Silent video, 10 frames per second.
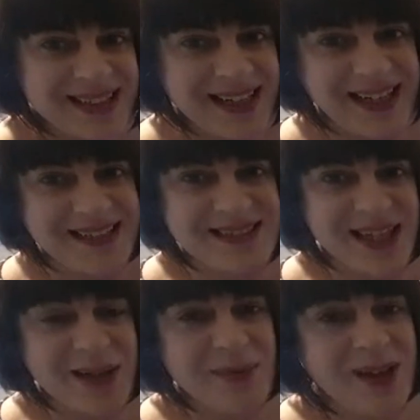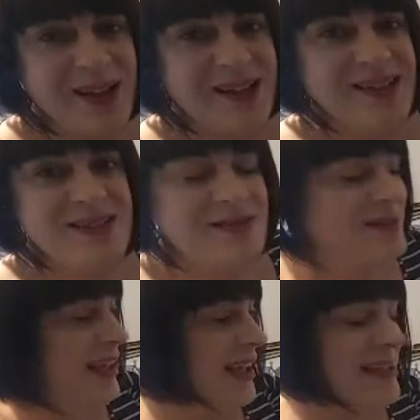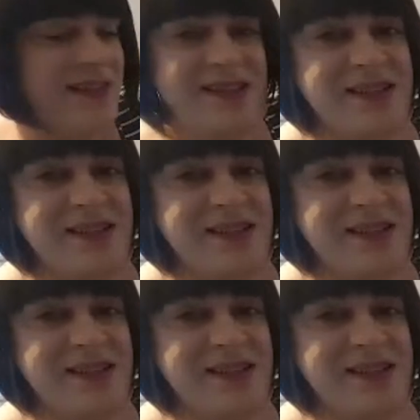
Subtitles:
and yeah,